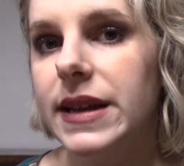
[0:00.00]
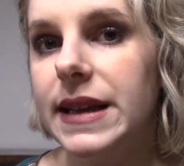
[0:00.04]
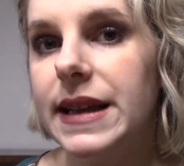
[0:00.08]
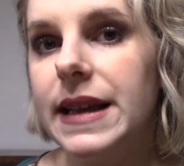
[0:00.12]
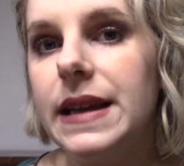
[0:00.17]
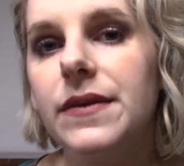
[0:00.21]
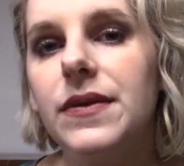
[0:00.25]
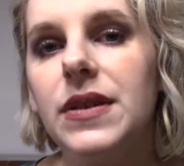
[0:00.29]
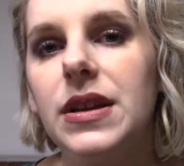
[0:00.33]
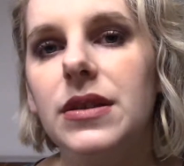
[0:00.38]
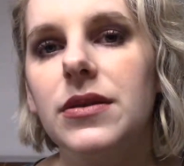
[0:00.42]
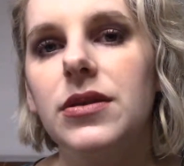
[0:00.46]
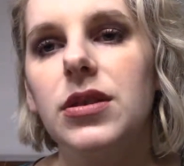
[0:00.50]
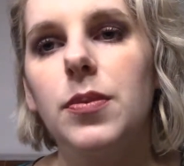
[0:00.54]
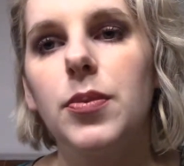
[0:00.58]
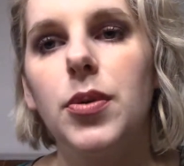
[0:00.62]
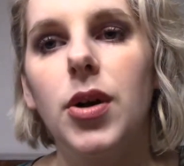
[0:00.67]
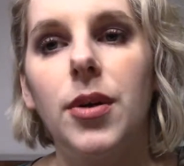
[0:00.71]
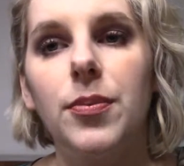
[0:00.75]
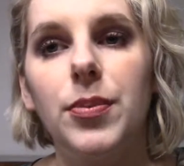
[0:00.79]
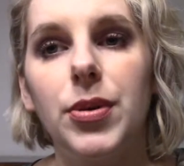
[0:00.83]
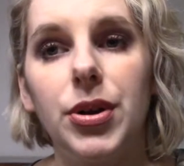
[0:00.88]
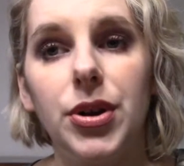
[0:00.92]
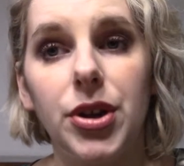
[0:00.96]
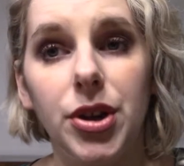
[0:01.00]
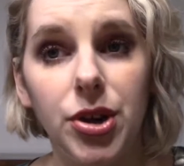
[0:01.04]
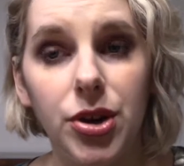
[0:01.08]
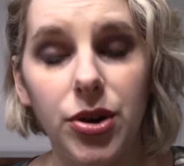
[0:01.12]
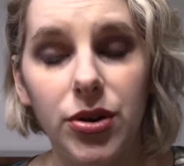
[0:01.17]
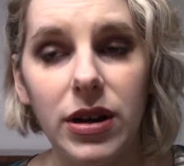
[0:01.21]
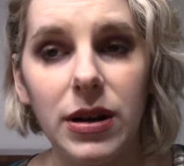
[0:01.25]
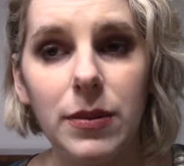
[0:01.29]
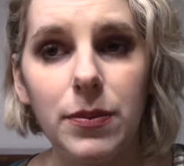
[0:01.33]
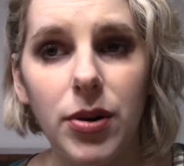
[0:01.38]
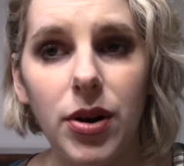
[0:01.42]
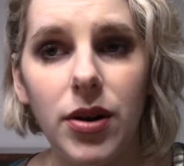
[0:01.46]
give it the proper
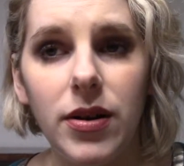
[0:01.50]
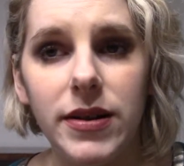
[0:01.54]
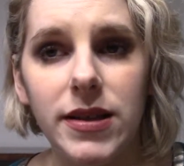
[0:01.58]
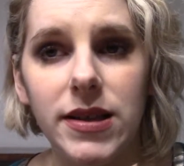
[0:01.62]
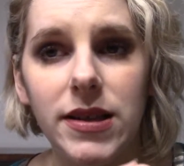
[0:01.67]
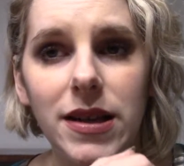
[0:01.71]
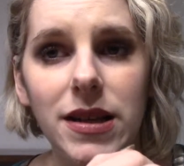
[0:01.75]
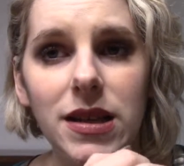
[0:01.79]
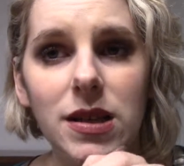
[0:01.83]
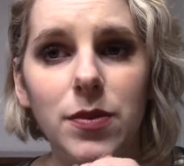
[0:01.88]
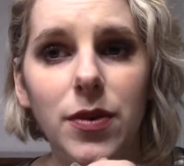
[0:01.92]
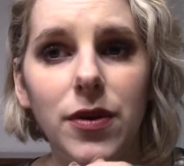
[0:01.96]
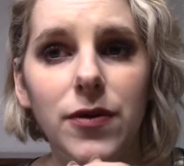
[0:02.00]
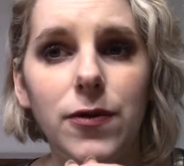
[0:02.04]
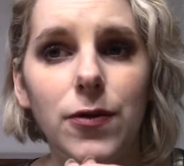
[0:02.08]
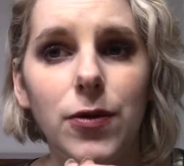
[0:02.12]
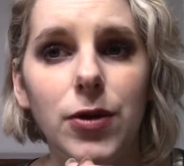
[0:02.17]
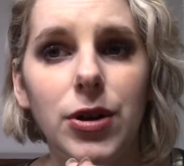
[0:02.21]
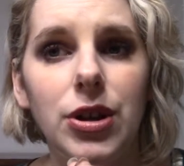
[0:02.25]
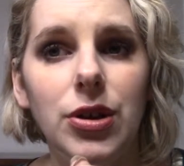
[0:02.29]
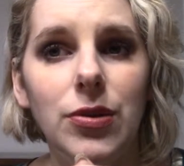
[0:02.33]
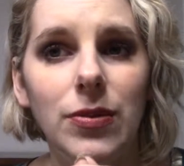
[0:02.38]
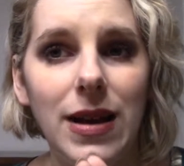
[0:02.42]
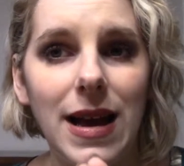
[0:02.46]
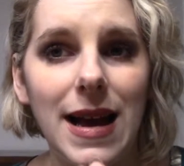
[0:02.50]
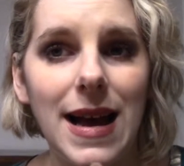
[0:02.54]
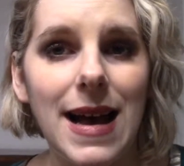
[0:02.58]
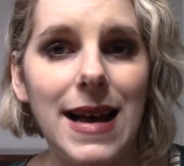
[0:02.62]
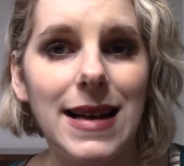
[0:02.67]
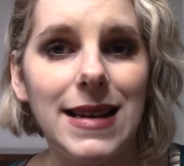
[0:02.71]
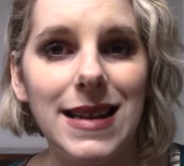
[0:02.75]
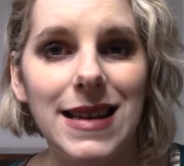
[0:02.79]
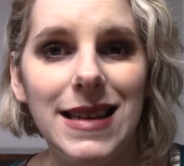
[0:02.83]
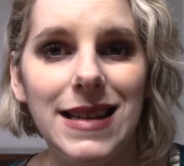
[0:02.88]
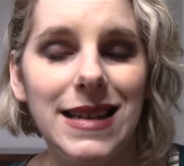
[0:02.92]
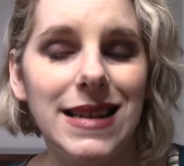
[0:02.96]
curing process before you
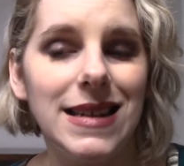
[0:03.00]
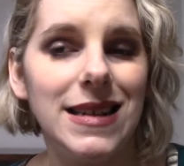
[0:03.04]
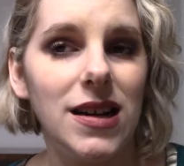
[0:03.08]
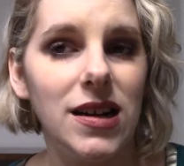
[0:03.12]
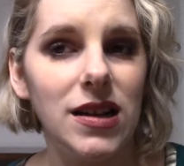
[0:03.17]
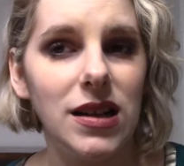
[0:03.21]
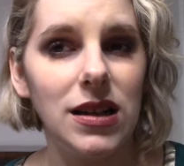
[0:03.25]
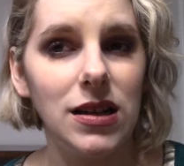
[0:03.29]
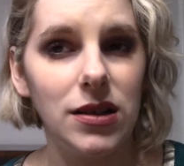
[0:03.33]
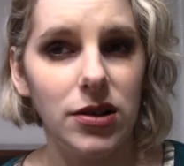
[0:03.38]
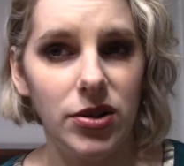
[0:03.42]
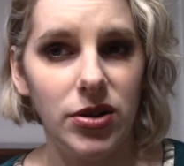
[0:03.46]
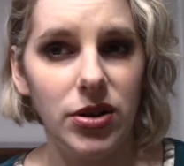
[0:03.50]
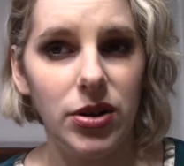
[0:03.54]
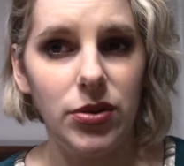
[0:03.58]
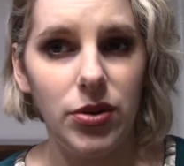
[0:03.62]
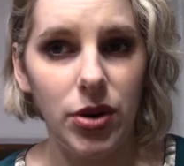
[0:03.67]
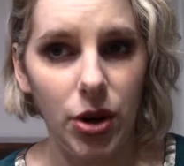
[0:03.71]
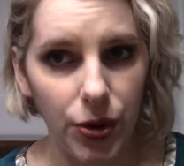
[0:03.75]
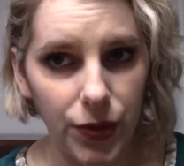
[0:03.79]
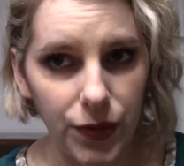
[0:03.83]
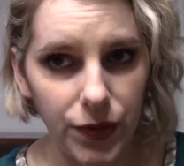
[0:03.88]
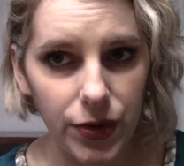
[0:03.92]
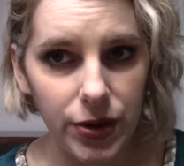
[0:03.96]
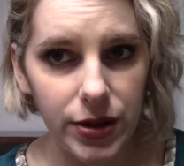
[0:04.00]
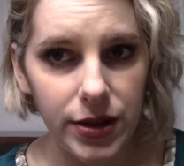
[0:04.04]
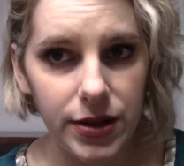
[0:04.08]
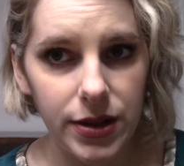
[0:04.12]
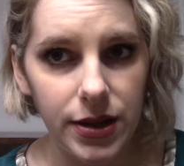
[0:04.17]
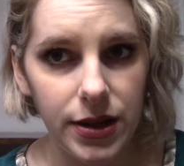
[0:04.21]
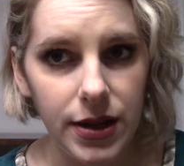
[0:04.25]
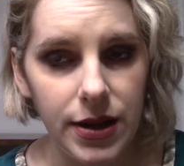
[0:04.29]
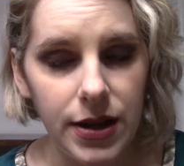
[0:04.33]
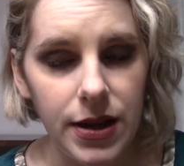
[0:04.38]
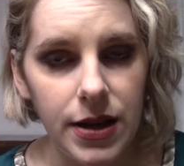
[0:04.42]
add any kind of clear coat over it.